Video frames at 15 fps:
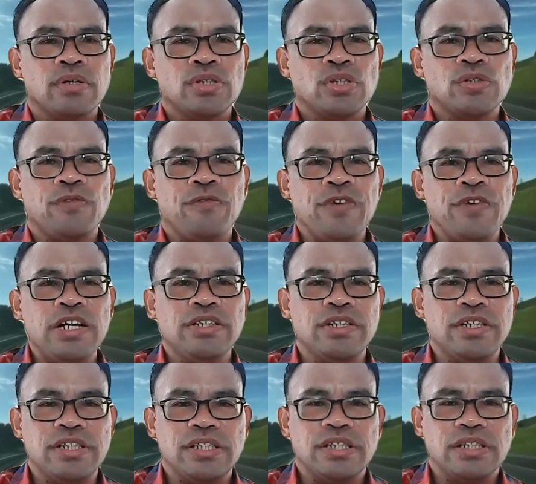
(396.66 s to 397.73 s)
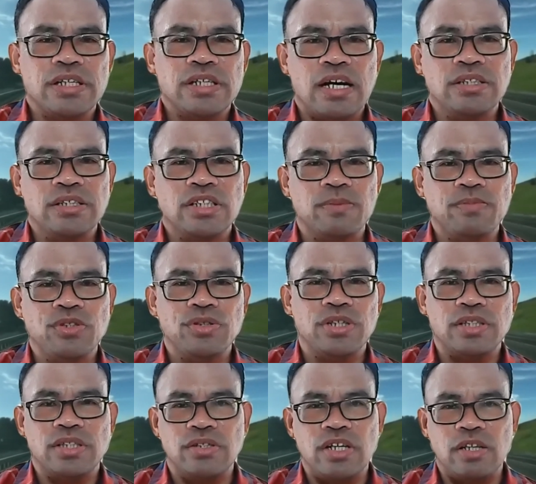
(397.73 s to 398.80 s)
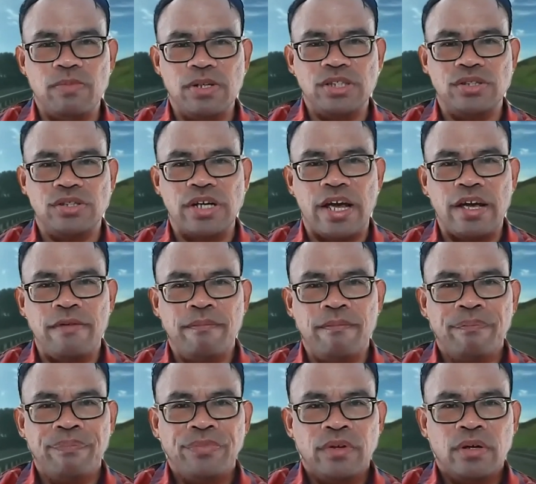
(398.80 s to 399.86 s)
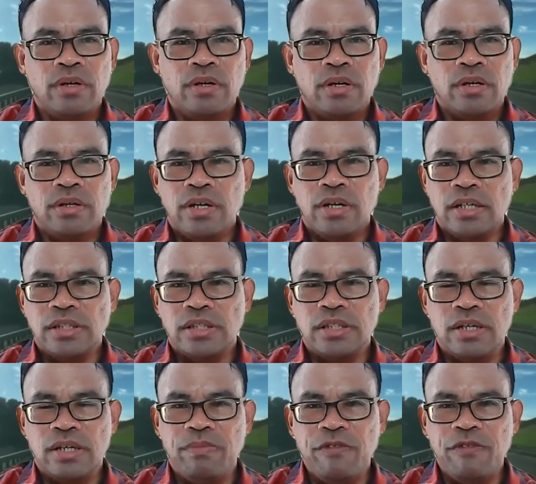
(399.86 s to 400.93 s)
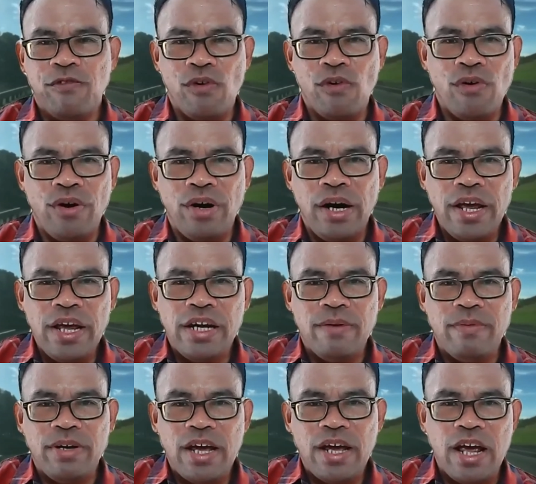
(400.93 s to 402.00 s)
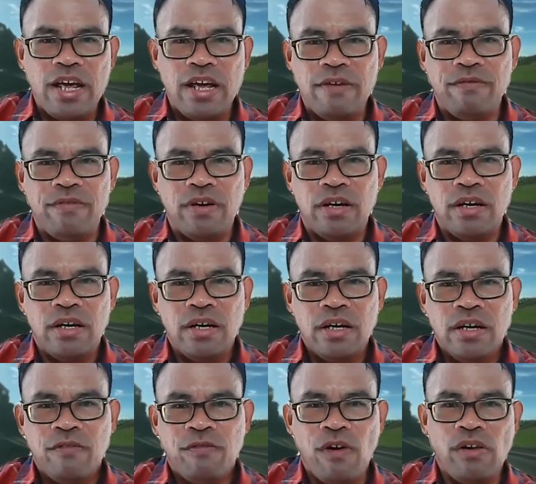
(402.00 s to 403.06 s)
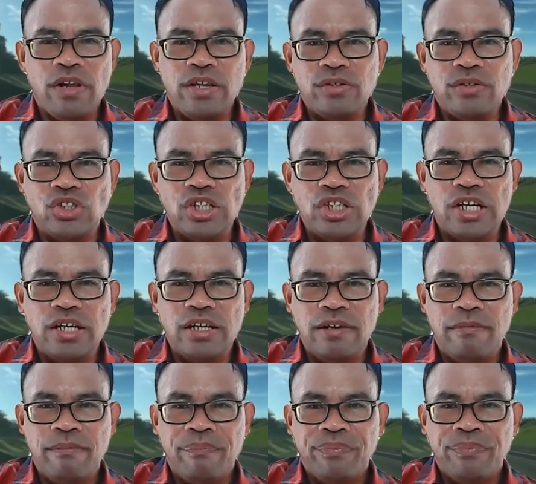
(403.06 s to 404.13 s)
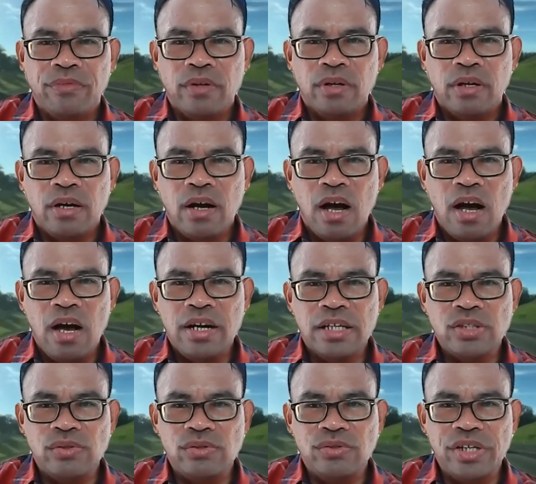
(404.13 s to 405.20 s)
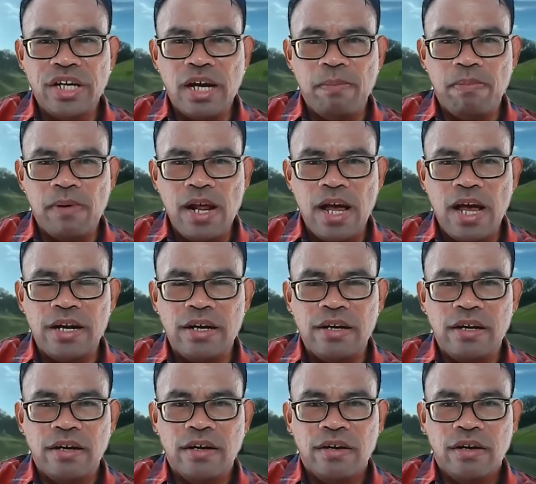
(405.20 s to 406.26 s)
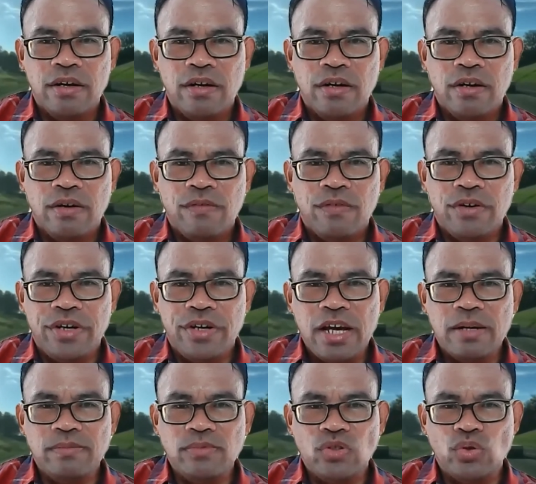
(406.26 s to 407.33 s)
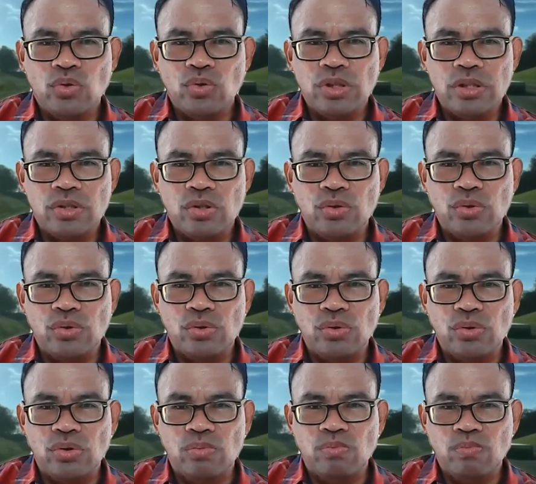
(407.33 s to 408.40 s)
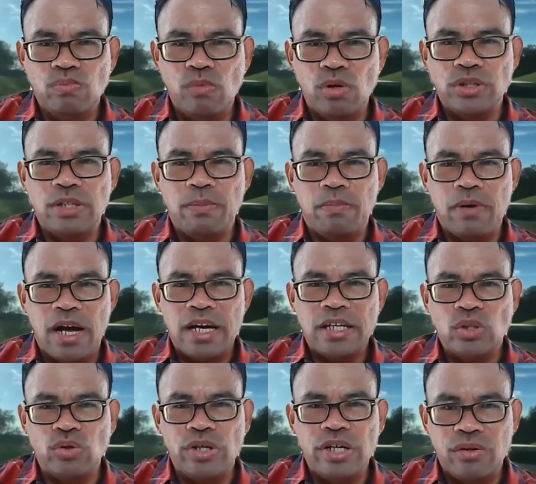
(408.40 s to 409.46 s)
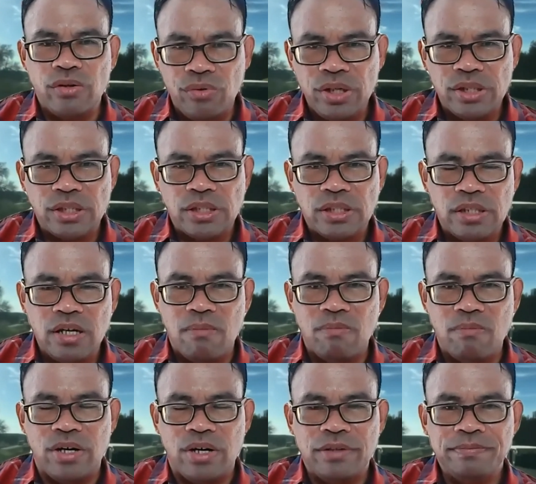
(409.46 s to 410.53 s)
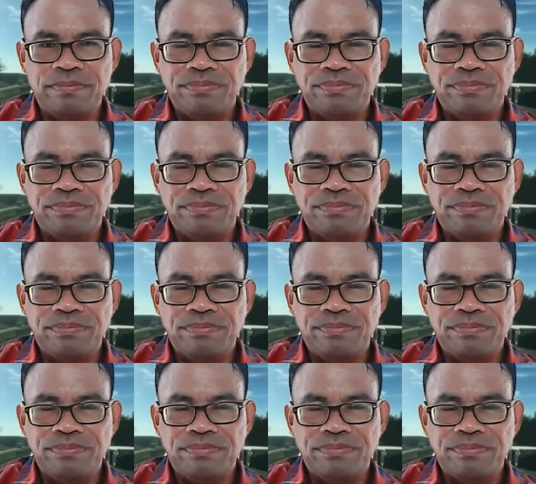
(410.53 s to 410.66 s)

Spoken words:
So fill the earth and subdue it. So it means to say that before Adam and Eve fall into sin, God has already a plan for them to multiply, to increase in number.